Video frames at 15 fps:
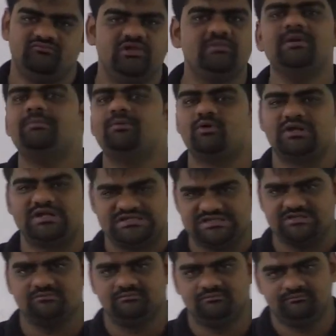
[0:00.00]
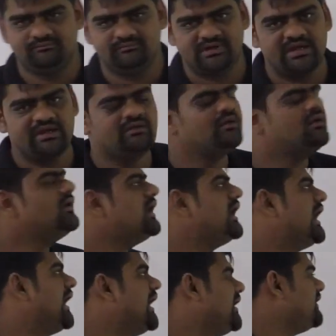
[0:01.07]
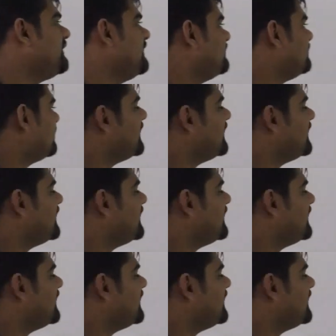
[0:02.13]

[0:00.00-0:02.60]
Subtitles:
will be a progression, right? And this is an